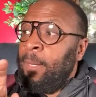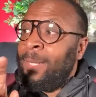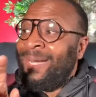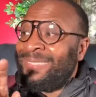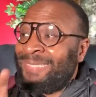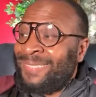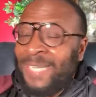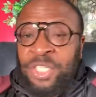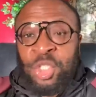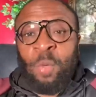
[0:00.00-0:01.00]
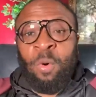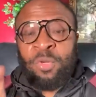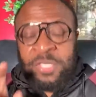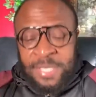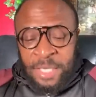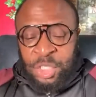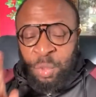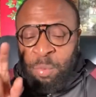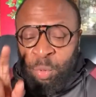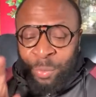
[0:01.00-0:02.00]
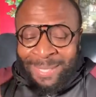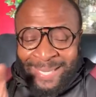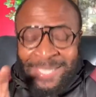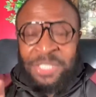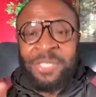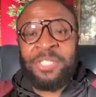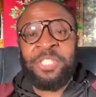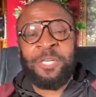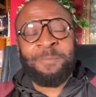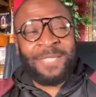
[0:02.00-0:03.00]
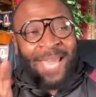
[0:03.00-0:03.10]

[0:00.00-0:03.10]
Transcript: consensual sexual relationships,